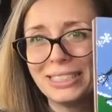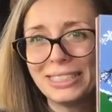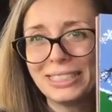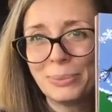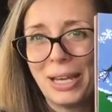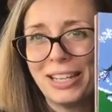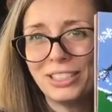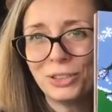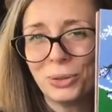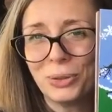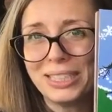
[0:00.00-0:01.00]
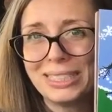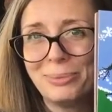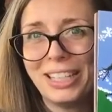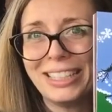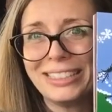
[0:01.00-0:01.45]
to spend
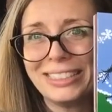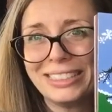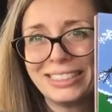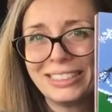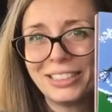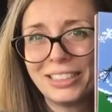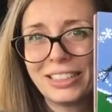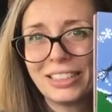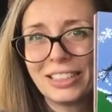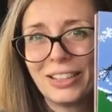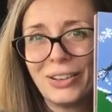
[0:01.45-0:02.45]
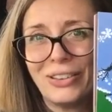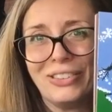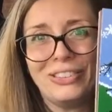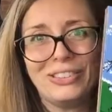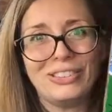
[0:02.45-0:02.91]
Christmas.
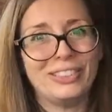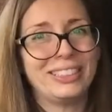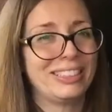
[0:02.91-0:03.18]
Aww.